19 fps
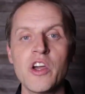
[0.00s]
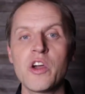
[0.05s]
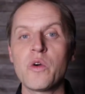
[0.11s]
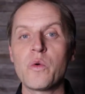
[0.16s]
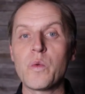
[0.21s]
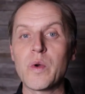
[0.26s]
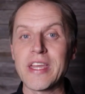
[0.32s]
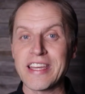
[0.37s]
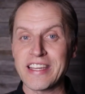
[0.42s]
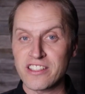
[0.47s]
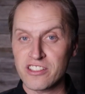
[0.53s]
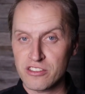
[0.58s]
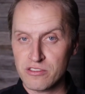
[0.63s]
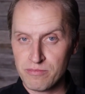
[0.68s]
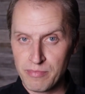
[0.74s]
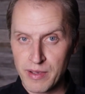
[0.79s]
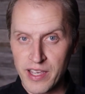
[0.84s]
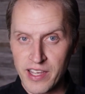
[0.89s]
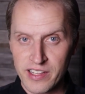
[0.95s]
We
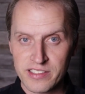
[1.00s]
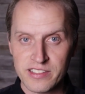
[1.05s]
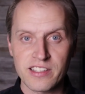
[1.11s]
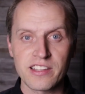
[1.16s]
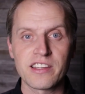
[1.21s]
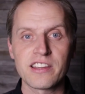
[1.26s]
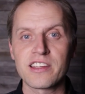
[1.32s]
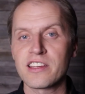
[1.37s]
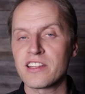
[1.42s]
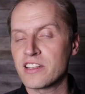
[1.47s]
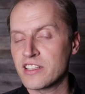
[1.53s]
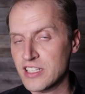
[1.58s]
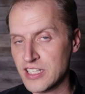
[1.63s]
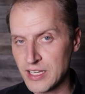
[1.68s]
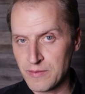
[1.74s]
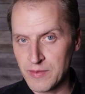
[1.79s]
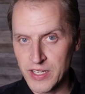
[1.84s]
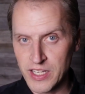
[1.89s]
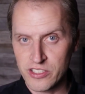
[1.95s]
expect
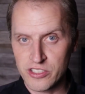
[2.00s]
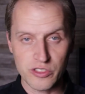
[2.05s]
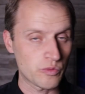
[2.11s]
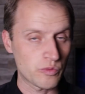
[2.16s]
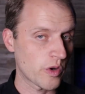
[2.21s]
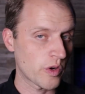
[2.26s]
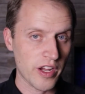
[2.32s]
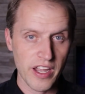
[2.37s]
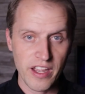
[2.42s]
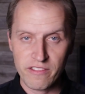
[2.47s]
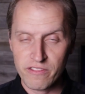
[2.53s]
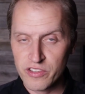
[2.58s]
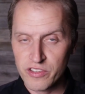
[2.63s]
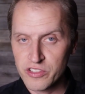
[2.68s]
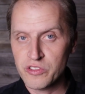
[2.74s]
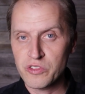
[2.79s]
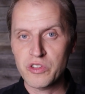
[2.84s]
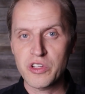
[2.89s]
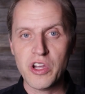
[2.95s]
contamination wherever
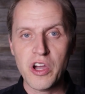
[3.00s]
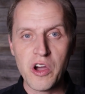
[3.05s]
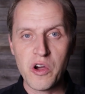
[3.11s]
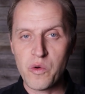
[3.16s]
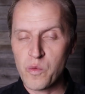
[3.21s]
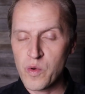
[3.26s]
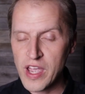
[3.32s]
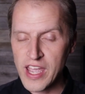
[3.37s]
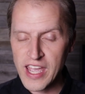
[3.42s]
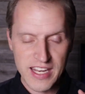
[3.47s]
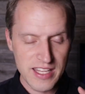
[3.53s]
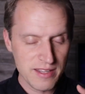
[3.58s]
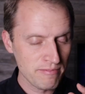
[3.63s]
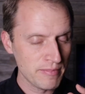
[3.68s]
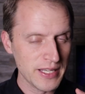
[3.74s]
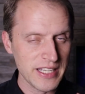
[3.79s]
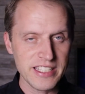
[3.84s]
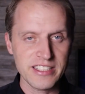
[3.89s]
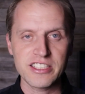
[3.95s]
you go. Any
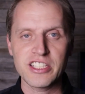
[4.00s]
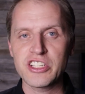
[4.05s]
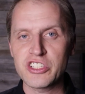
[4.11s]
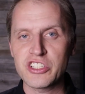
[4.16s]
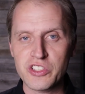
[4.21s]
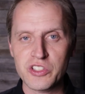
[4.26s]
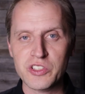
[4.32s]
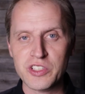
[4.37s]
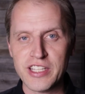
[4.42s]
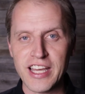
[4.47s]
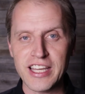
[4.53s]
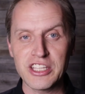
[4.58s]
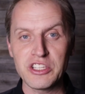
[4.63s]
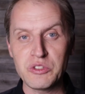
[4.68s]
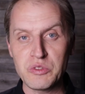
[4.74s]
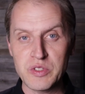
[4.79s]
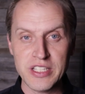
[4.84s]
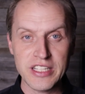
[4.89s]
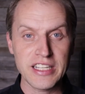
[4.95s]
piece of dirt that
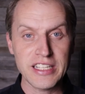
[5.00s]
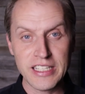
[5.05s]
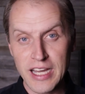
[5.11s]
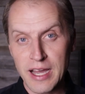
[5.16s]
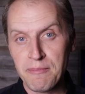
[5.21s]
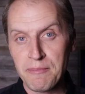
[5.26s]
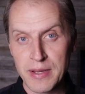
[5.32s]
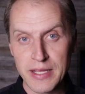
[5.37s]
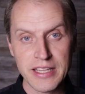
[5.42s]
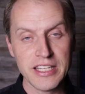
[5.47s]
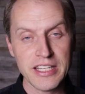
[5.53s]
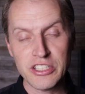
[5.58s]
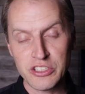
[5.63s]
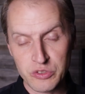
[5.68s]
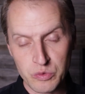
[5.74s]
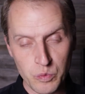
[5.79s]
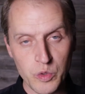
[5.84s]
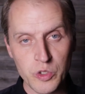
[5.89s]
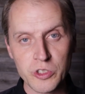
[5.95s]
you dig up in
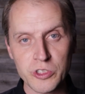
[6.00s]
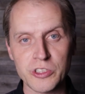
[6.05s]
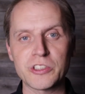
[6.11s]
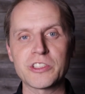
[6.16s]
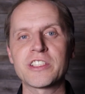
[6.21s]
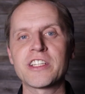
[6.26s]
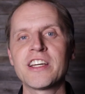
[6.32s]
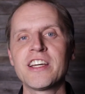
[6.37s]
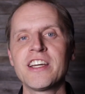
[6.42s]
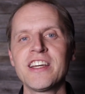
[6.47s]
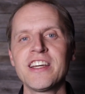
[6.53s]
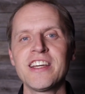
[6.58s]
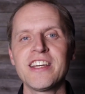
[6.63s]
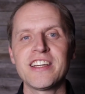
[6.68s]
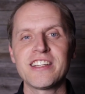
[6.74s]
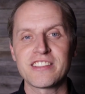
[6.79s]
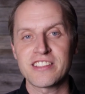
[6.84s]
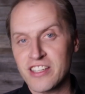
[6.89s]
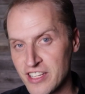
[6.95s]
this world
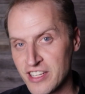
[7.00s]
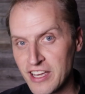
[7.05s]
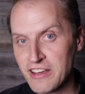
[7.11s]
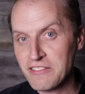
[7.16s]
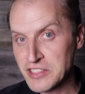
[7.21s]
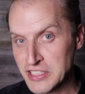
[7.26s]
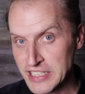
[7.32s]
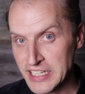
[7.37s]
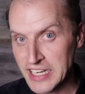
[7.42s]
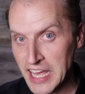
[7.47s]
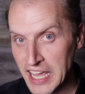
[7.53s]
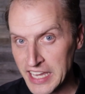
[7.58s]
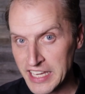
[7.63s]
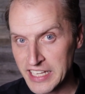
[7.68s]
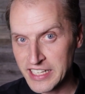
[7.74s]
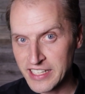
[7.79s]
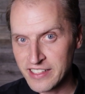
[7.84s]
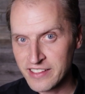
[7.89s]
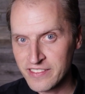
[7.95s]
is going to have DNA
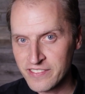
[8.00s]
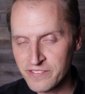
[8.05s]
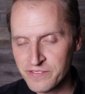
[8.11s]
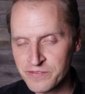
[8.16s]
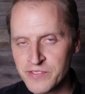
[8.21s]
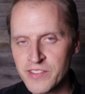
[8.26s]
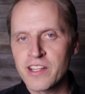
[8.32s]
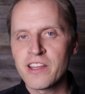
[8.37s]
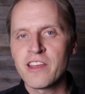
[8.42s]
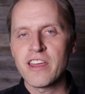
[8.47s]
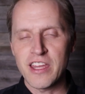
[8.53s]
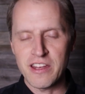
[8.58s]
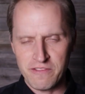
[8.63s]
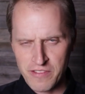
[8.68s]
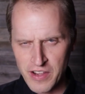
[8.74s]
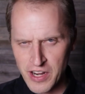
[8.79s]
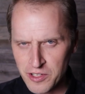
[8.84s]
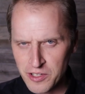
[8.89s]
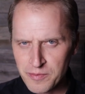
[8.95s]
in it.
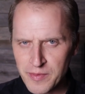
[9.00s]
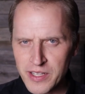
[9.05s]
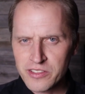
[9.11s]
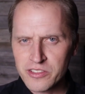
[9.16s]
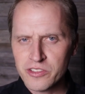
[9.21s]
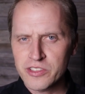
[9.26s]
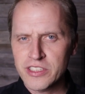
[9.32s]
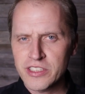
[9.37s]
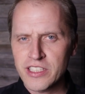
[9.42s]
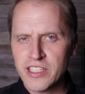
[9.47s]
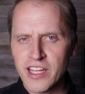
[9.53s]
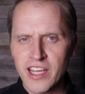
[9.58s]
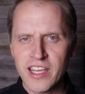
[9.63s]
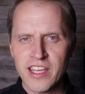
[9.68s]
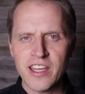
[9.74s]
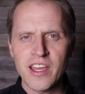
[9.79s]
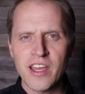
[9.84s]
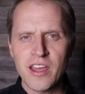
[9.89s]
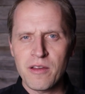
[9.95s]
Environmental
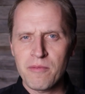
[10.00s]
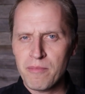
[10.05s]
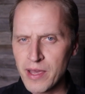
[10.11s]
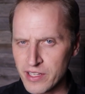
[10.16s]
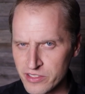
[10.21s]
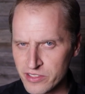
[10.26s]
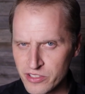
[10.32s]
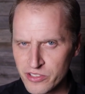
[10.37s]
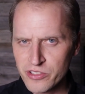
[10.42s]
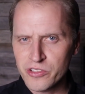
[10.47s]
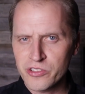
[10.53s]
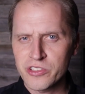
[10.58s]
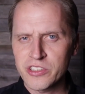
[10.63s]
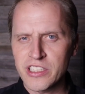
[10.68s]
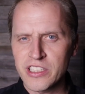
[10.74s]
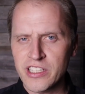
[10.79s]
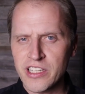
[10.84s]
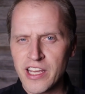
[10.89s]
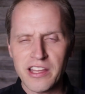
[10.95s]
DNA, bacterial
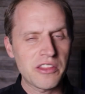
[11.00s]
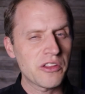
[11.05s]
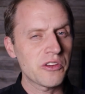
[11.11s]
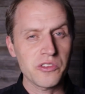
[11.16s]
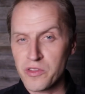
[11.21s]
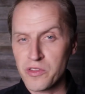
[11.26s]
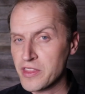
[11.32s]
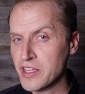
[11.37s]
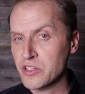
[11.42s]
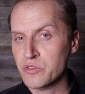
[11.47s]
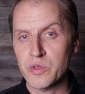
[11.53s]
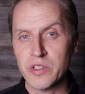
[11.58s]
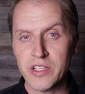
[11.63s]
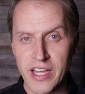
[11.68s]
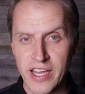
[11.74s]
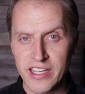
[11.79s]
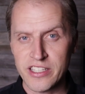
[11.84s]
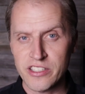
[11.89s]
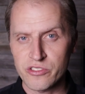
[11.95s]
DNA, those are things we're
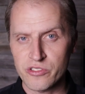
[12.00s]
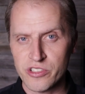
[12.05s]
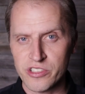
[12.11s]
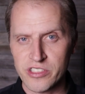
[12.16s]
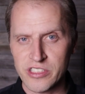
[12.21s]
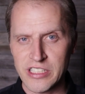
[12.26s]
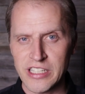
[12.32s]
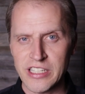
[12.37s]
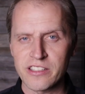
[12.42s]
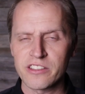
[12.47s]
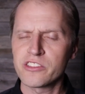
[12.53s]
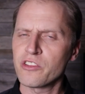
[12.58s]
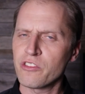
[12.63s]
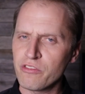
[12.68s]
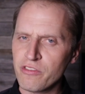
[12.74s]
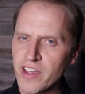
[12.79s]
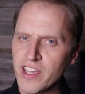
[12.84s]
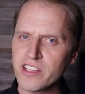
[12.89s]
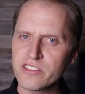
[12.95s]
not interested in. So
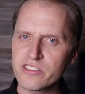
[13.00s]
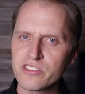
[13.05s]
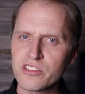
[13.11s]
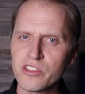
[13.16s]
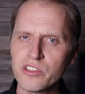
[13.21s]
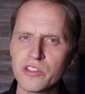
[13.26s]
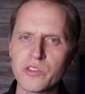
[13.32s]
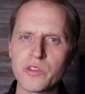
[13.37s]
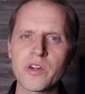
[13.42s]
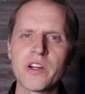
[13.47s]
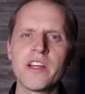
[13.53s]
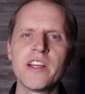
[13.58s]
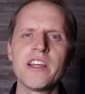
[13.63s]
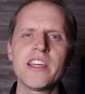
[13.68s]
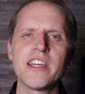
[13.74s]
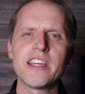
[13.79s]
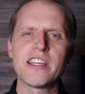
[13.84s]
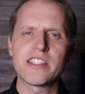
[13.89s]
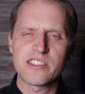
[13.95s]
phase
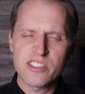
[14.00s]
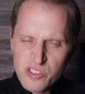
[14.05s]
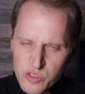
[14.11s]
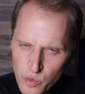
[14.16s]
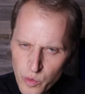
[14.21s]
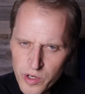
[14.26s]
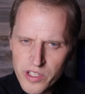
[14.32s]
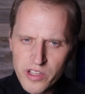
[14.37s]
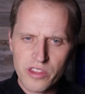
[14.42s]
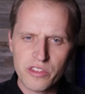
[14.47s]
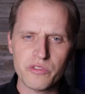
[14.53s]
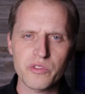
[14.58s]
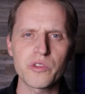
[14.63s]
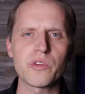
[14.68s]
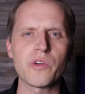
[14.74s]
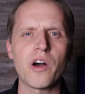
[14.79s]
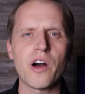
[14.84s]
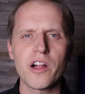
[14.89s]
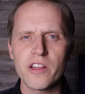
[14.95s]
2 is sorting
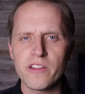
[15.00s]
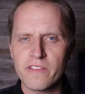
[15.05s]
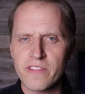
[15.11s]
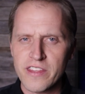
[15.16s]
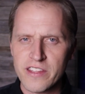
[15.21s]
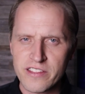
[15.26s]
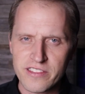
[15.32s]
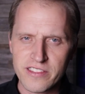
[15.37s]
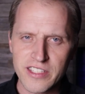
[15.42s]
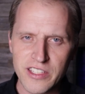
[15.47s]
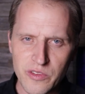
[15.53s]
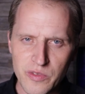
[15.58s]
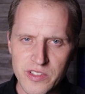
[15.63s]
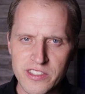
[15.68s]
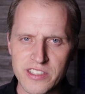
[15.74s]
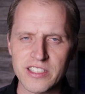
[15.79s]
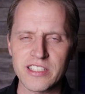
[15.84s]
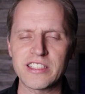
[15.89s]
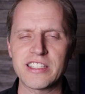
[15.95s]
through all of this
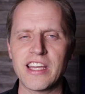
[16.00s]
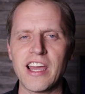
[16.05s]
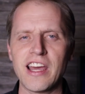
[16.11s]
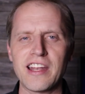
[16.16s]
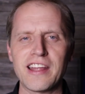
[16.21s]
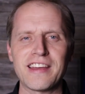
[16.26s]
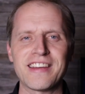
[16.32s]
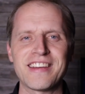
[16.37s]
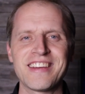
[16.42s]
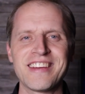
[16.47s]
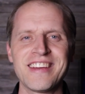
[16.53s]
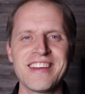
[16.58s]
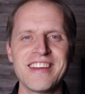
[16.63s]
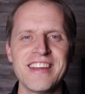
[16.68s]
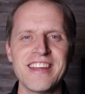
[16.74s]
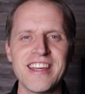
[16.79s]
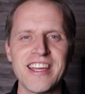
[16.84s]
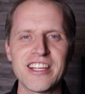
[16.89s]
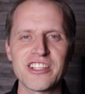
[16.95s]
sequencing data
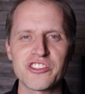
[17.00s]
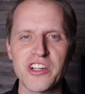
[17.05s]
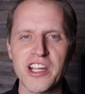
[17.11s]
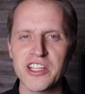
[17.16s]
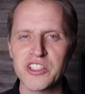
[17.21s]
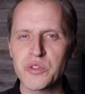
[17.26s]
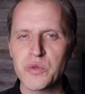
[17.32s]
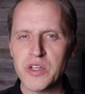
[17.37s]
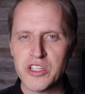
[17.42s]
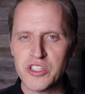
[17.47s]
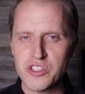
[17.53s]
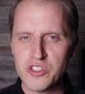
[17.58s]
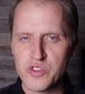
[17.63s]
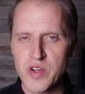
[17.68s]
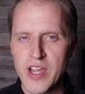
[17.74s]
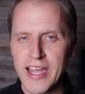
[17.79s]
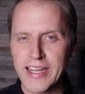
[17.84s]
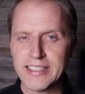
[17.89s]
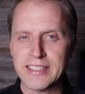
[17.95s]
and trying to
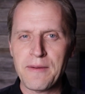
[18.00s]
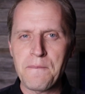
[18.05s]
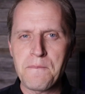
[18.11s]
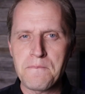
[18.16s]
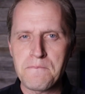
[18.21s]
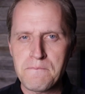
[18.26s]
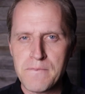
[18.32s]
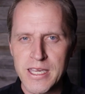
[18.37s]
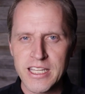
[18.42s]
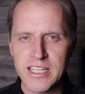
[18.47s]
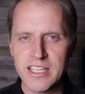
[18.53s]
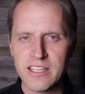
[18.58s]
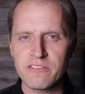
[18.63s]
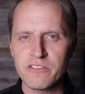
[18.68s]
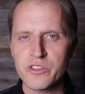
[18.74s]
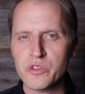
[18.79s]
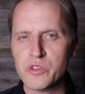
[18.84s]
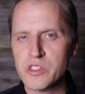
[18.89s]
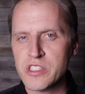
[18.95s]
extract
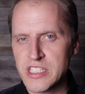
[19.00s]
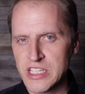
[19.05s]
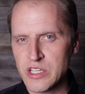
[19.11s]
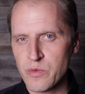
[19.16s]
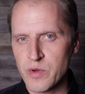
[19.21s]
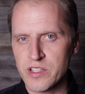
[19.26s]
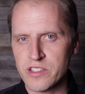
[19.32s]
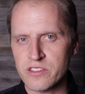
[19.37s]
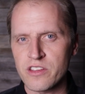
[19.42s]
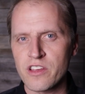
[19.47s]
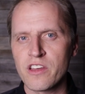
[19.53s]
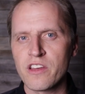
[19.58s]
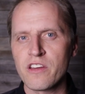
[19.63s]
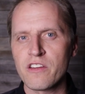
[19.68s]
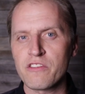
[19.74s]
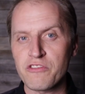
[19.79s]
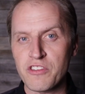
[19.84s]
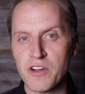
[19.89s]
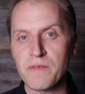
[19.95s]
meaningful sequence
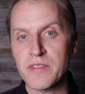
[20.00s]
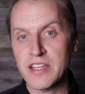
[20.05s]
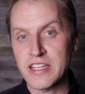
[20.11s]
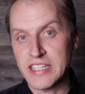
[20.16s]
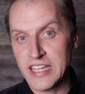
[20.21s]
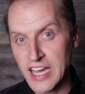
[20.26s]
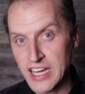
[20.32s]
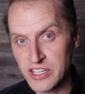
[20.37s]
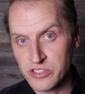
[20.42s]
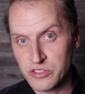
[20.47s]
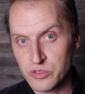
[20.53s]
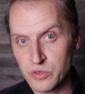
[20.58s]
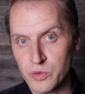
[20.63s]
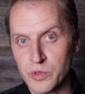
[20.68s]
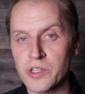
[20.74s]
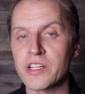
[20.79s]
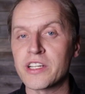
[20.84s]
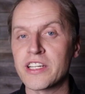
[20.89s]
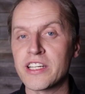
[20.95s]
from the
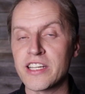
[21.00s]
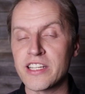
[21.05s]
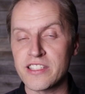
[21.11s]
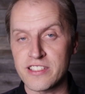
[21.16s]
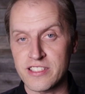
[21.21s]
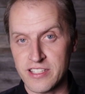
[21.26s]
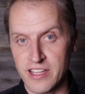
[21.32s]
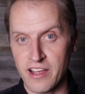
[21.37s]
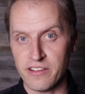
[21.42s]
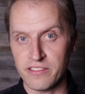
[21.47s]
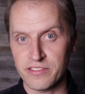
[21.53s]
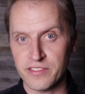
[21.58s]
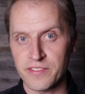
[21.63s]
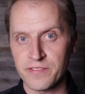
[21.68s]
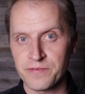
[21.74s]
dinosaur itself.